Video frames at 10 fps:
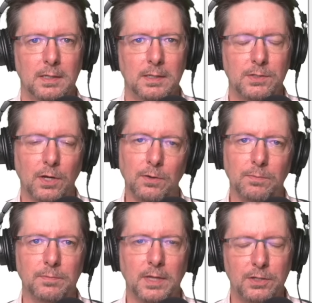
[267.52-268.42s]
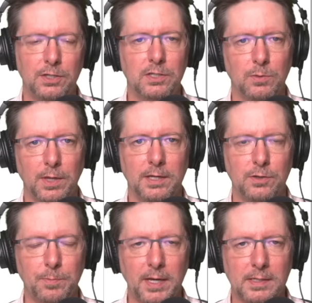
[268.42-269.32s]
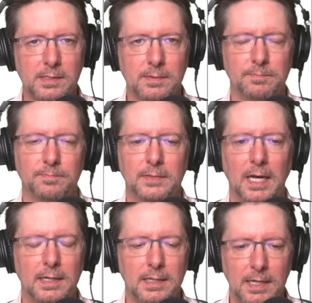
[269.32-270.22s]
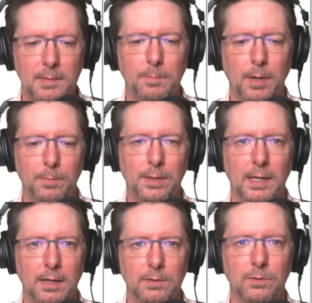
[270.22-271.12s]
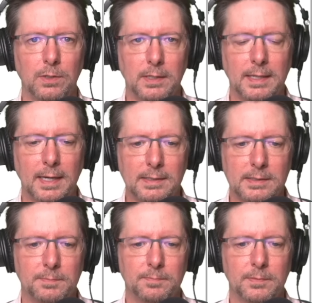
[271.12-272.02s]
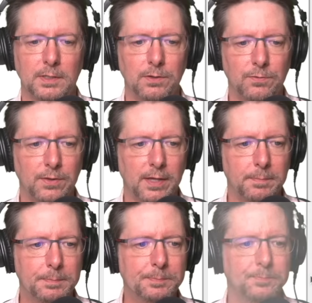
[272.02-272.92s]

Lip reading: So they should do what they do best and keep pumping out oil and gas. Good for them.